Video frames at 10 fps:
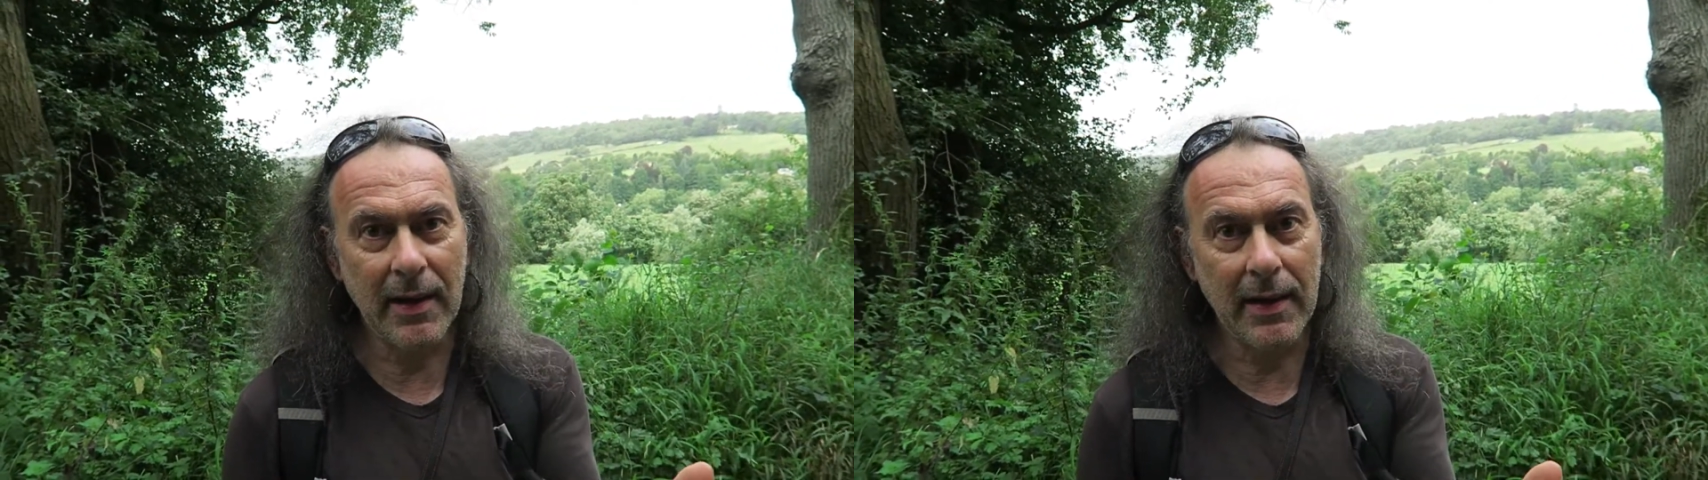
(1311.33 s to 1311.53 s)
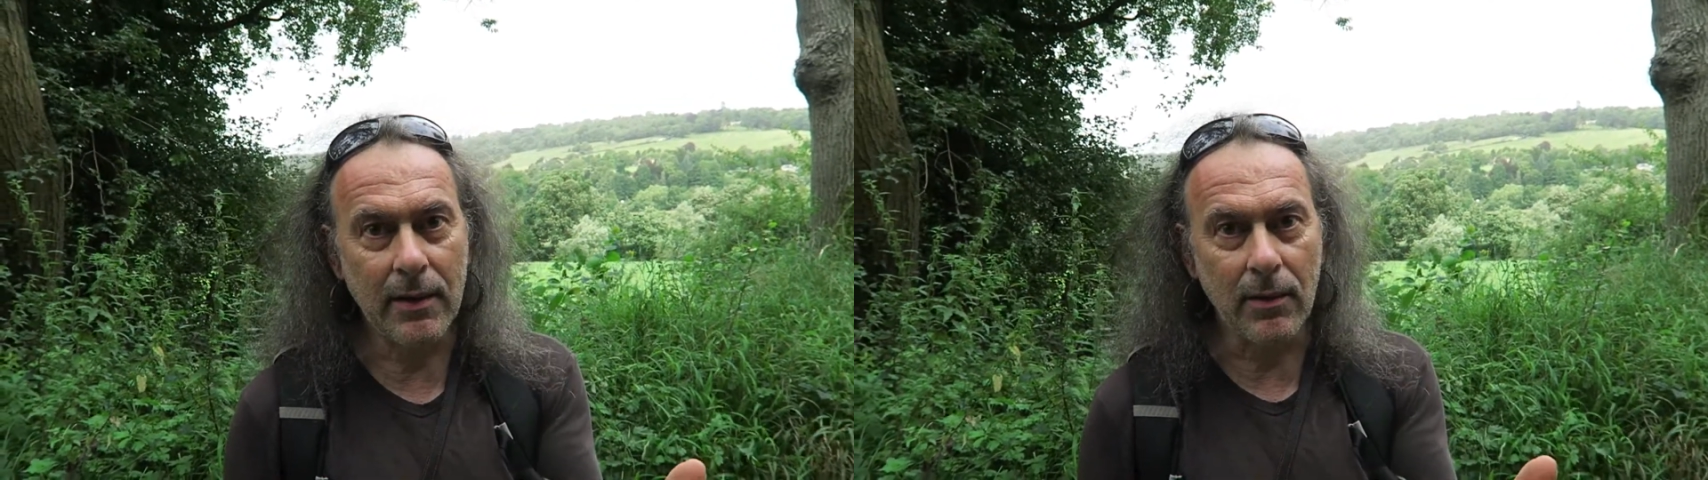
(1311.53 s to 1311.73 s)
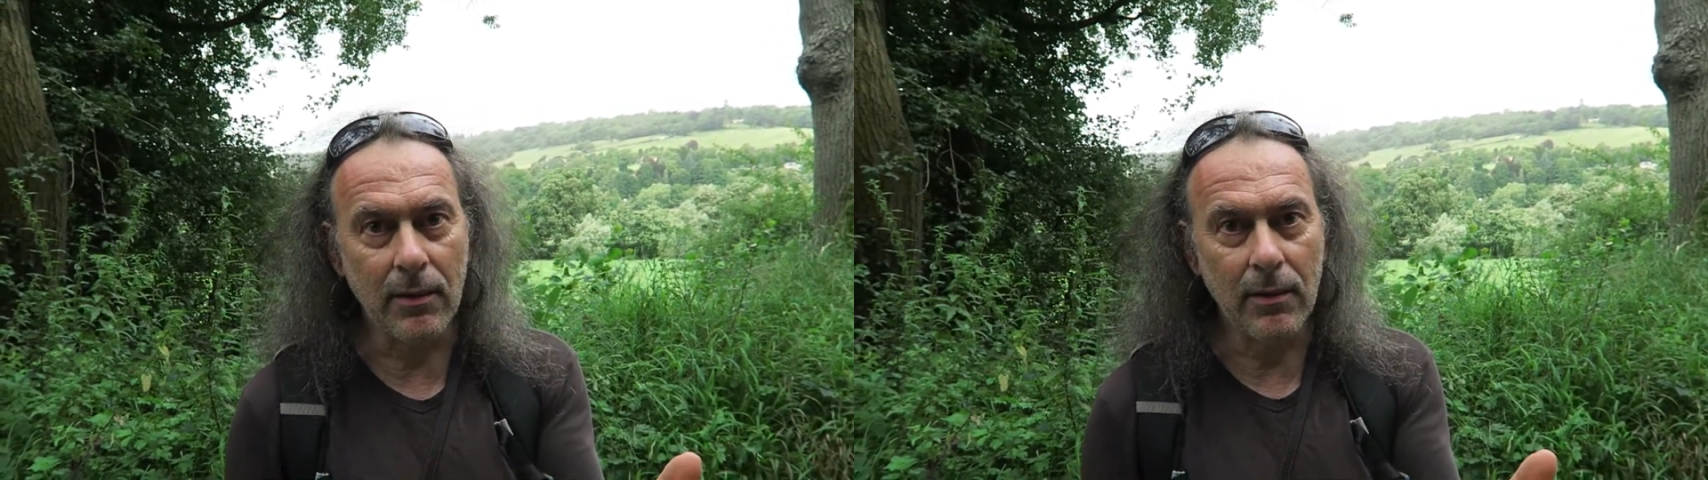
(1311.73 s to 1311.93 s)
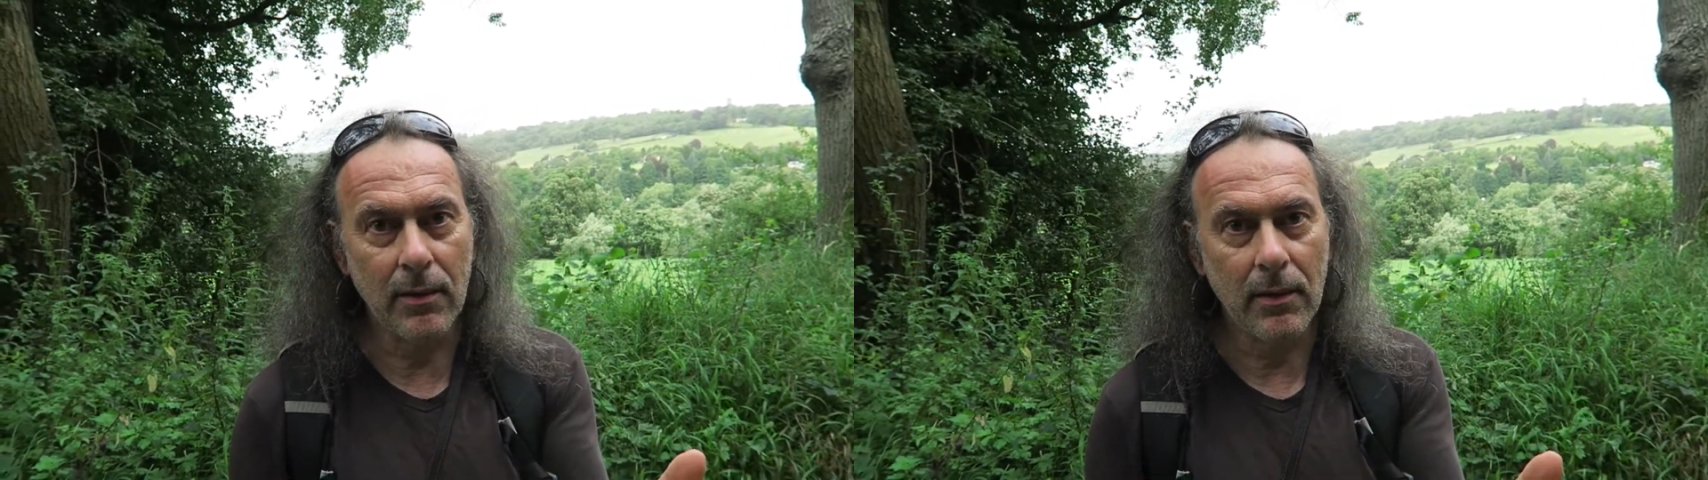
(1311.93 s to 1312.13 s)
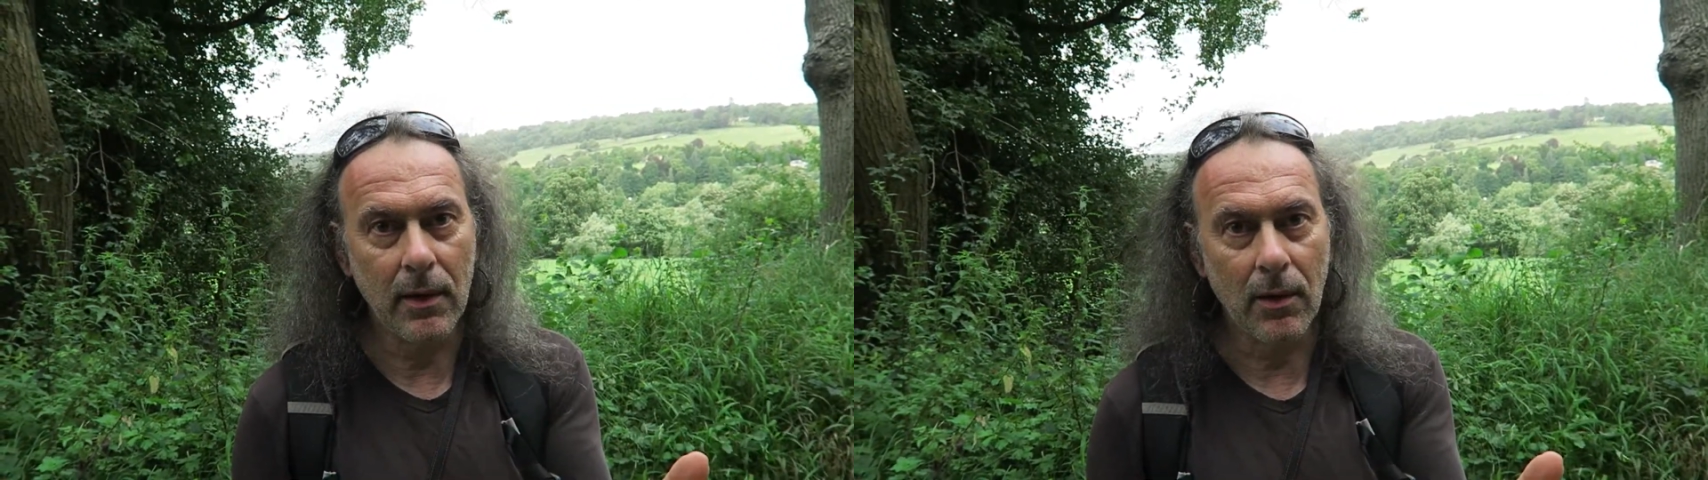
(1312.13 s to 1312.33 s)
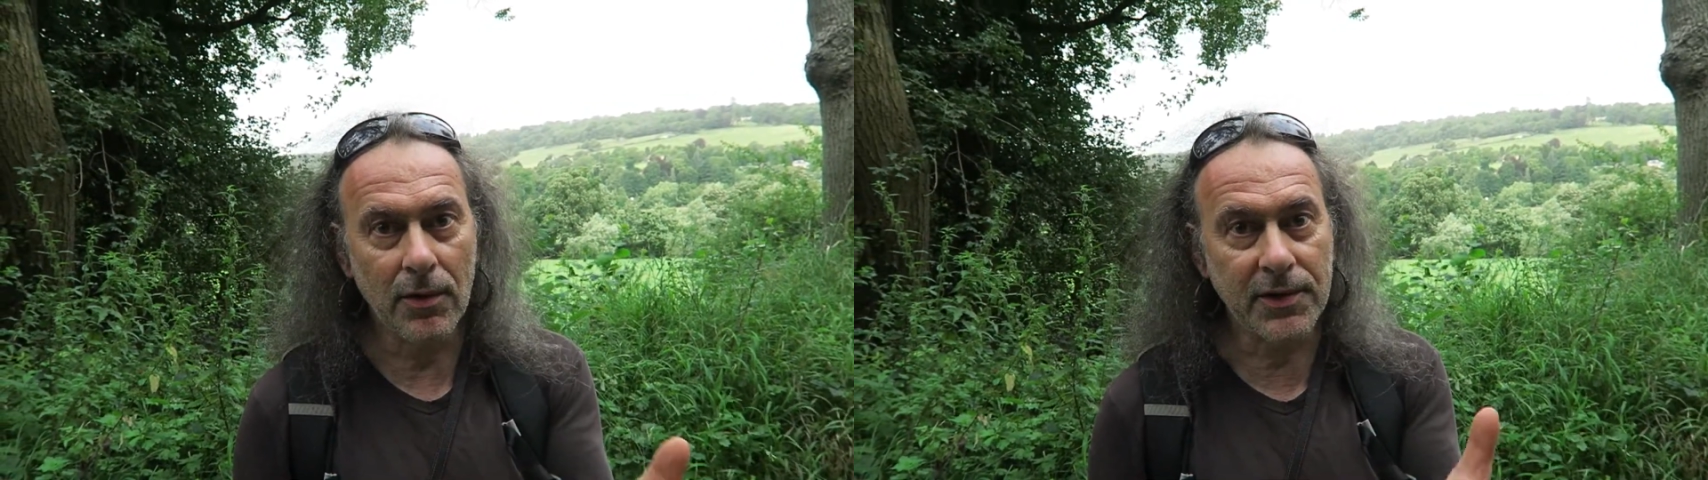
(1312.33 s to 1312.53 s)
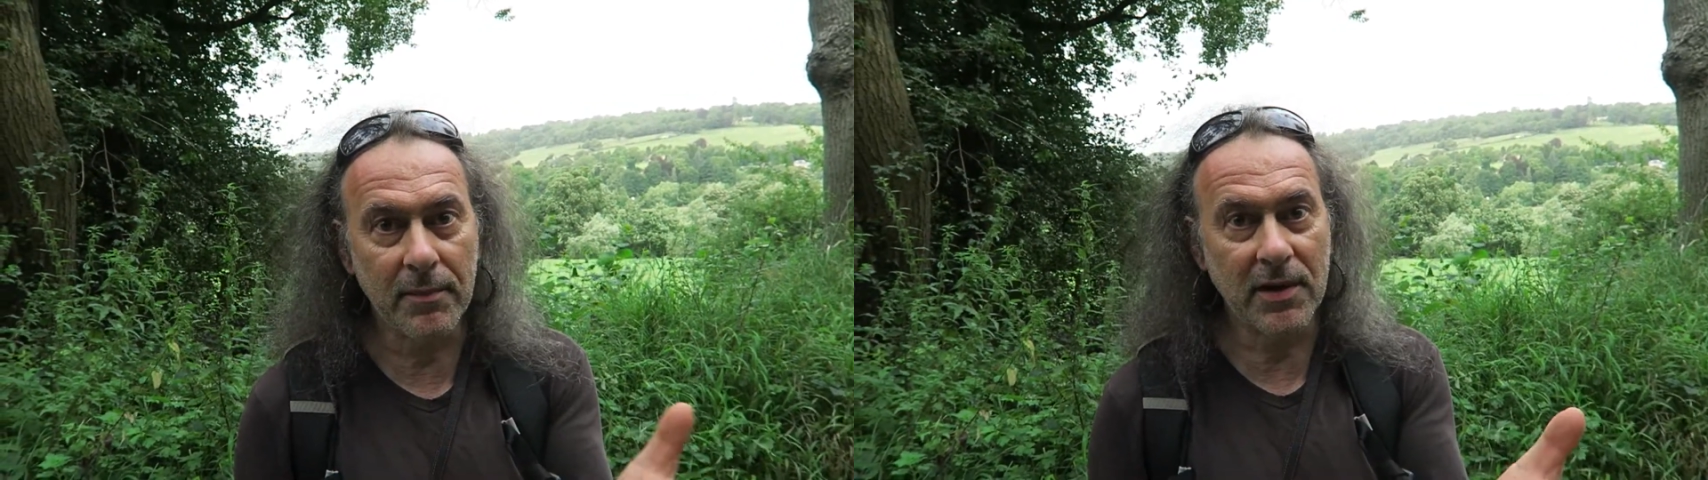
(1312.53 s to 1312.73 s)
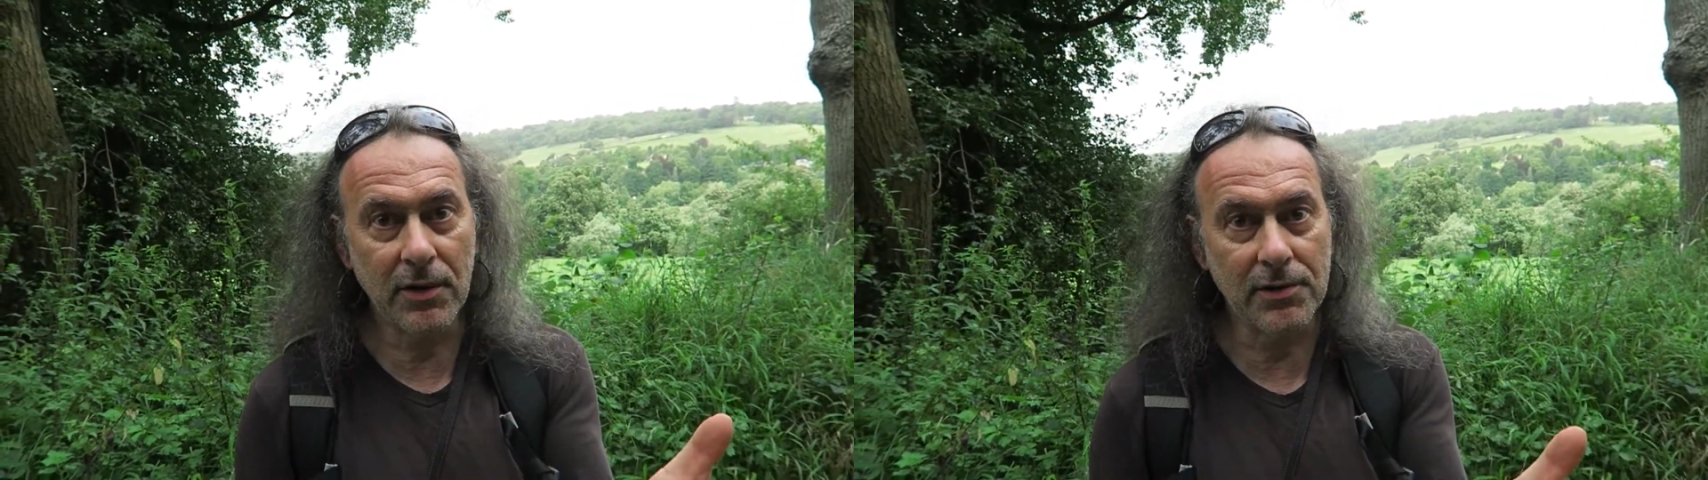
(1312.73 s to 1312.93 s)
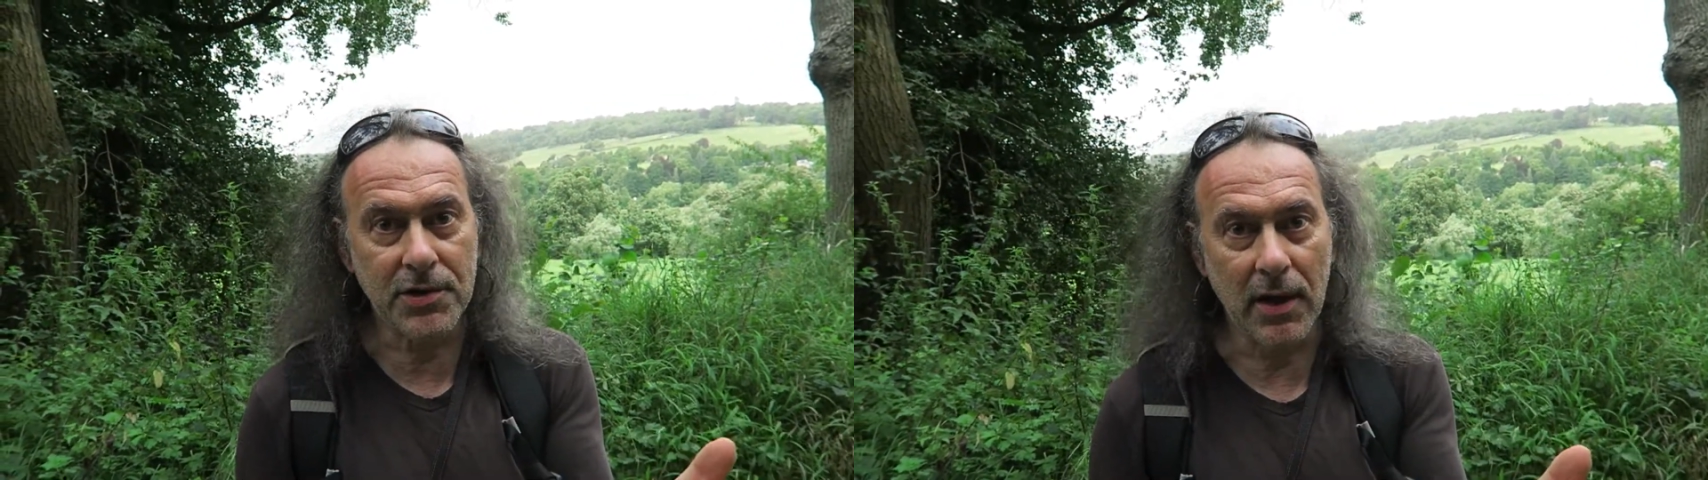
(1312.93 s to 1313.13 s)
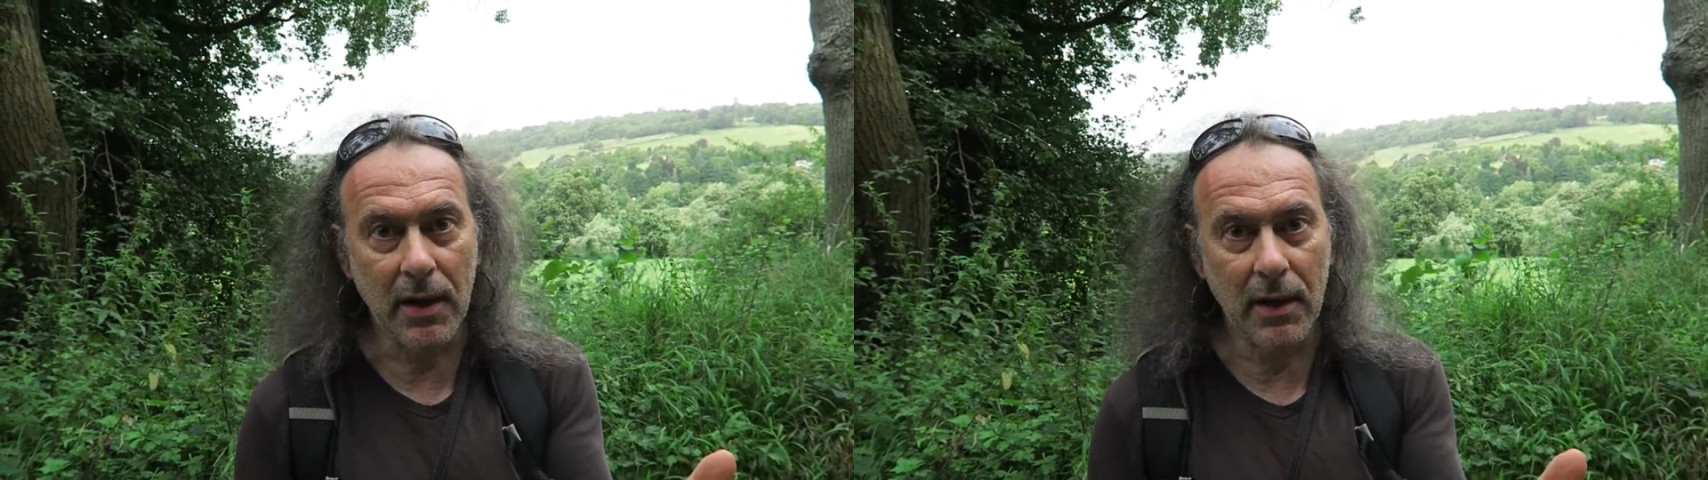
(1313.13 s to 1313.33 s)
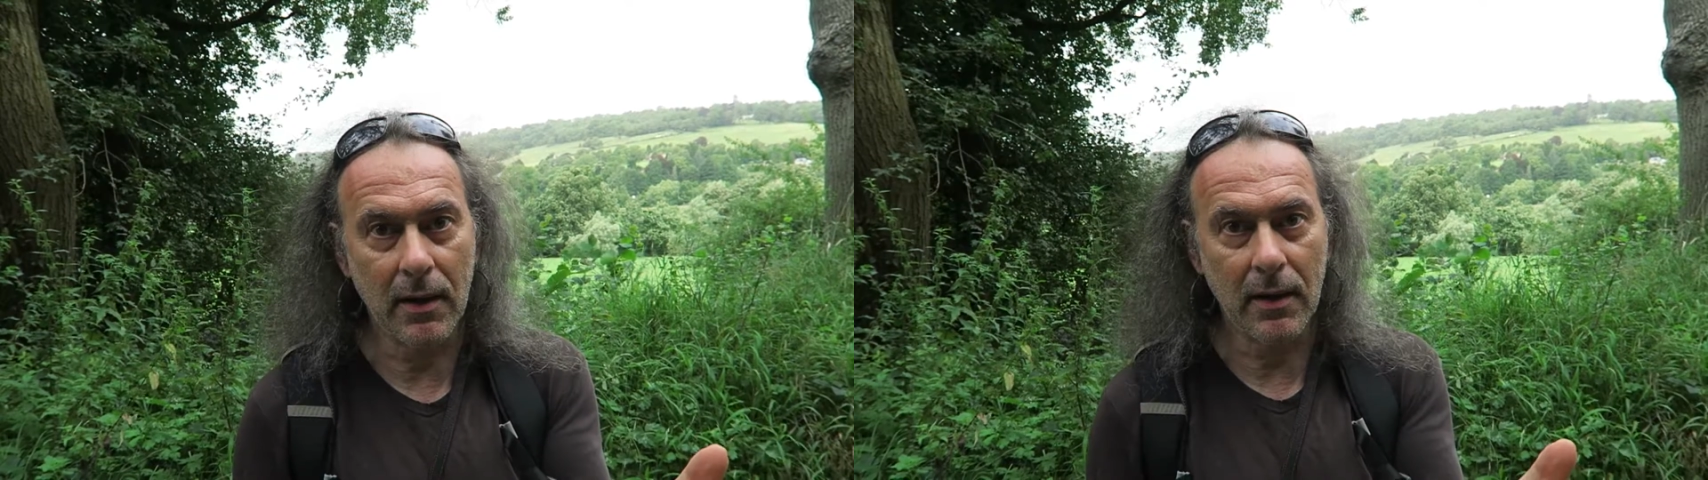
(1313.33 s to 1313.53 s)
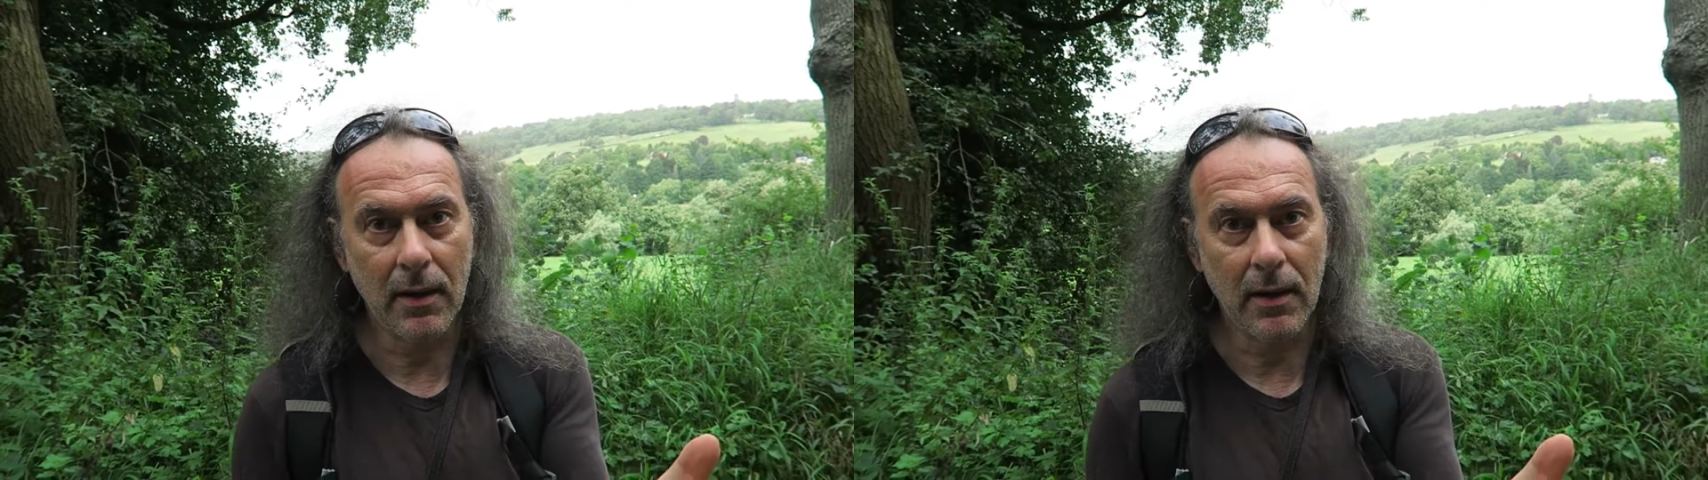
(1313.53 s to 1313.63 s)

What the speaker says: illegal or something dodgy,